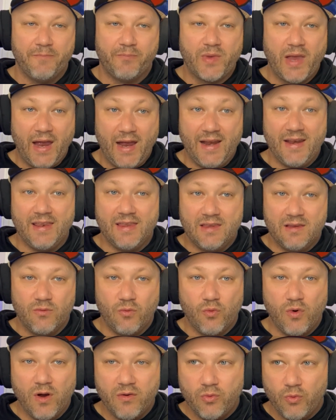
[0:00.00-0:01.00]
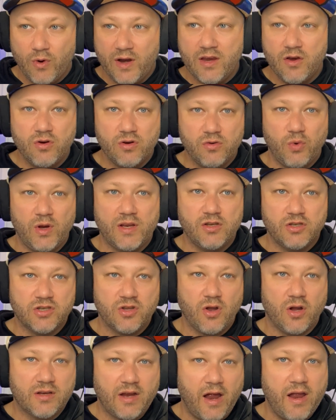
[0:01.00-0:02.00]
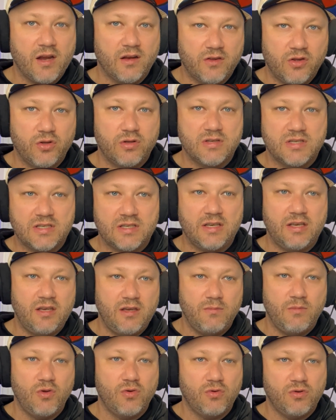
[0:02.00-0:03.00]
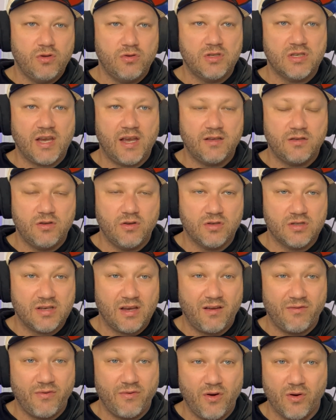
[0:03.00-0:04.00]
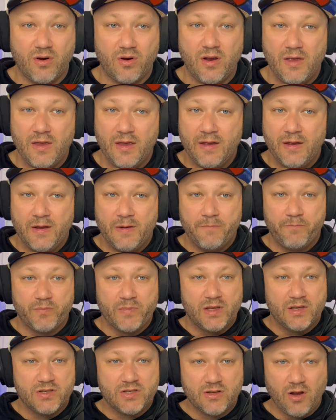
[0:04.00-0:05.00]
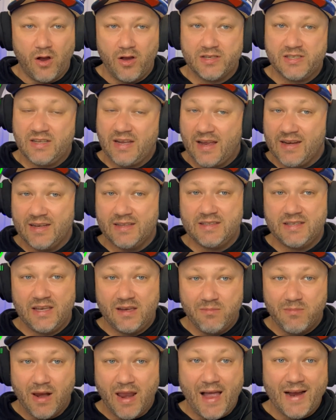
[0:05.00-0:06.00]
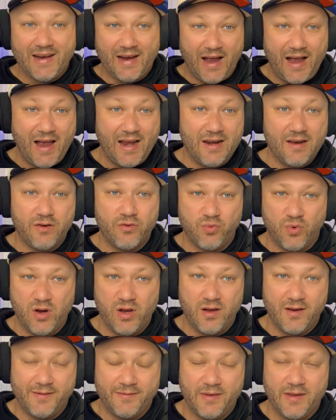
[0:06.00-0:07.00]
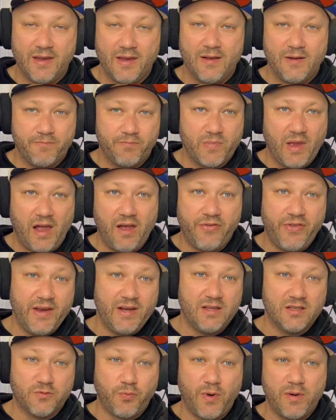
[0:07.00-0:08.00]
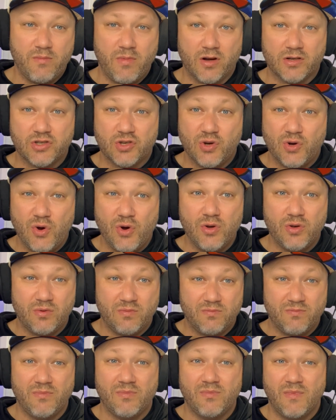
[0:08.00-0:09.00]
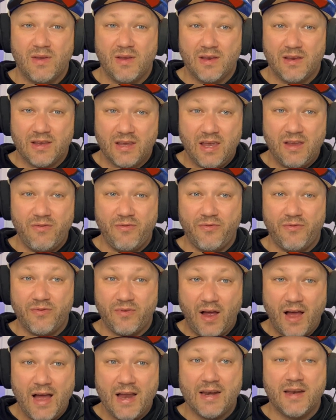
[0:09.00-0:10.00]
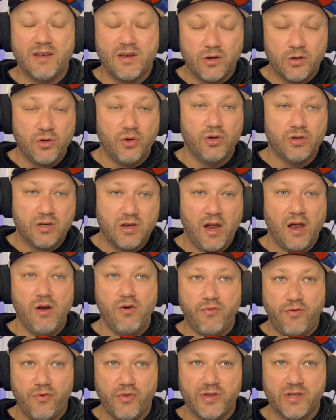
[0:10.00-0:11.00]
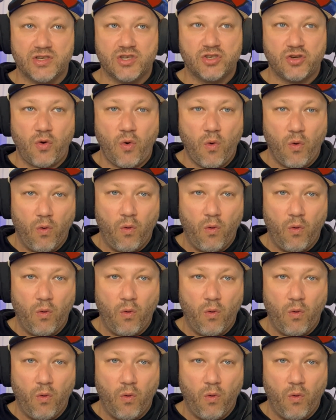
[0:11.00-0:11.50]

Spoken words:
And when you start going through this team, you say to yourself, look, star-studded team like Ireland were, I think the Springboks could give Ireland a good go for the score,